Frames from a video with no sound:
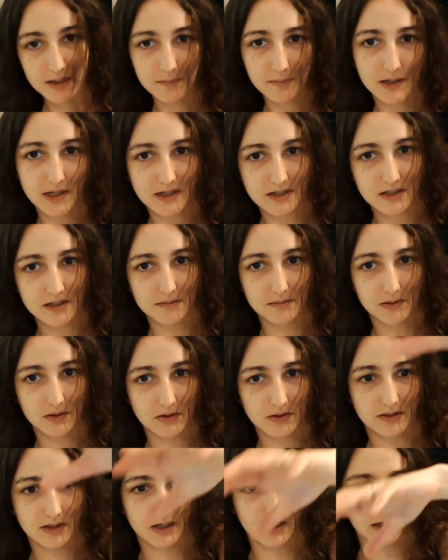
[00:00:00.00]
in big pages
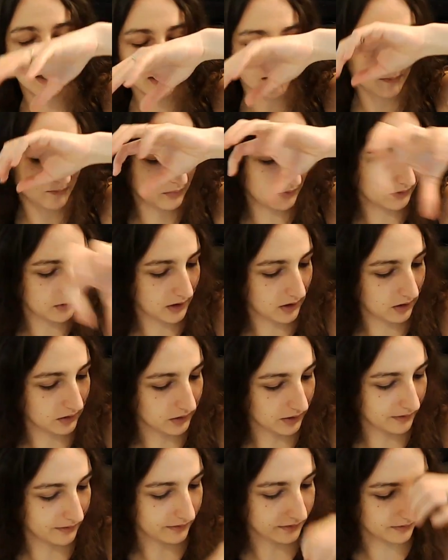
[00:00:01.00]
because then I can put a
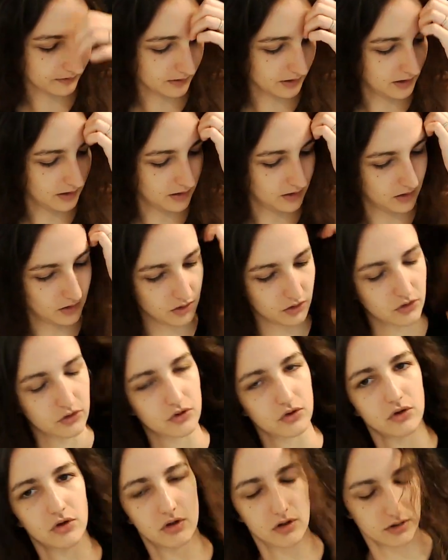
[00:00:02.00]
lot of
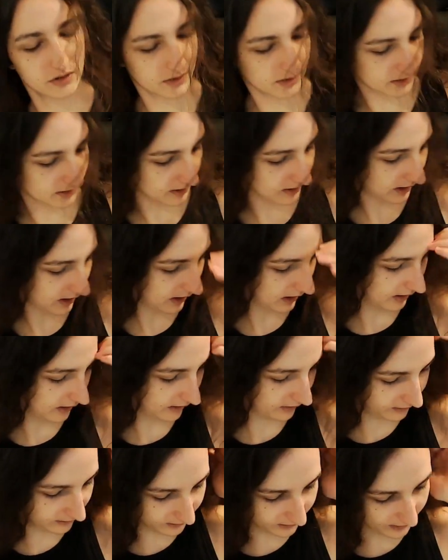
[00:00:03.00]
thoughts
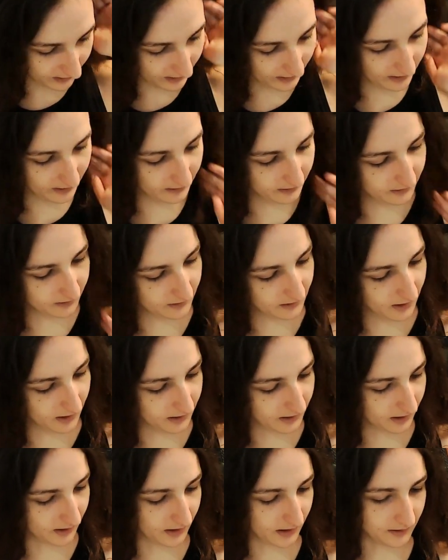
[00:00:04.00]
and then
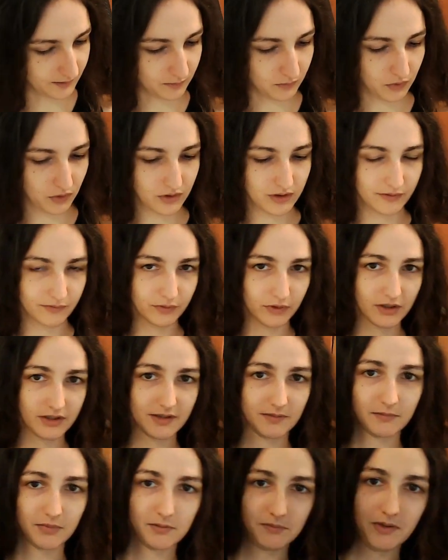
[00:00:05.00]
I can add more. So, for
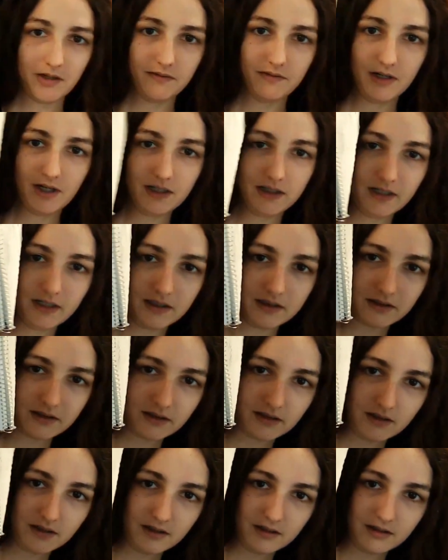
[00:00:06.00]
example, maybe I did
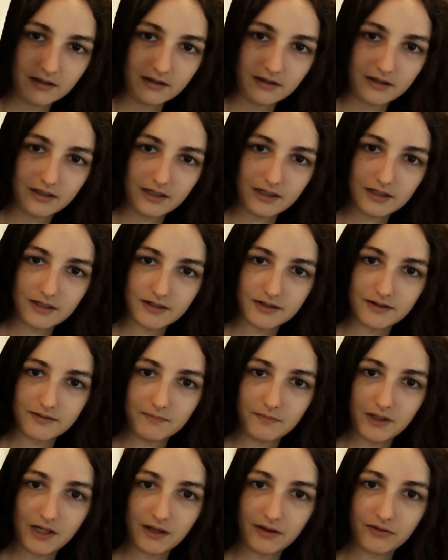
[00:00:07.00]

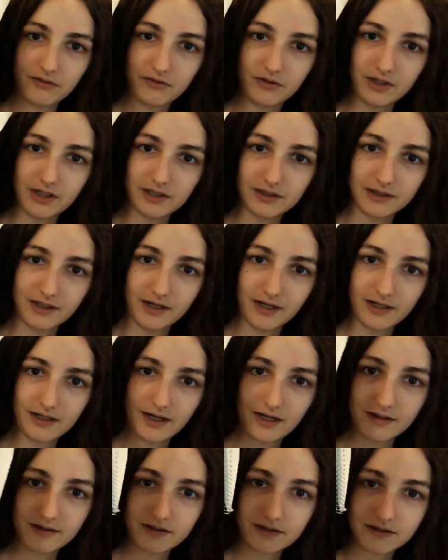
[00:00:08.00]
this big three and then
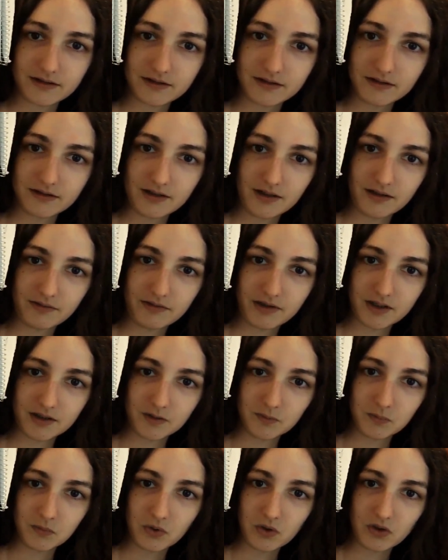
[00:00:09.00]
I added a
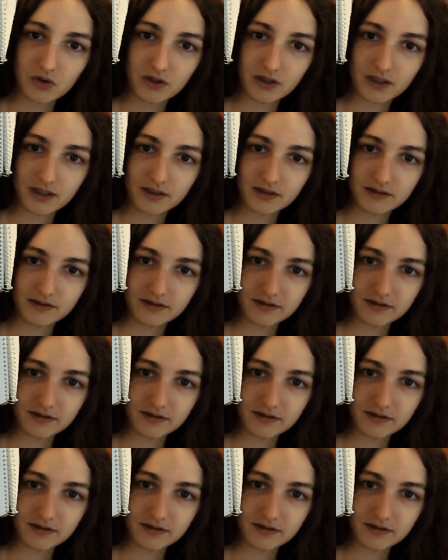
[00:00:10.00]
bit more,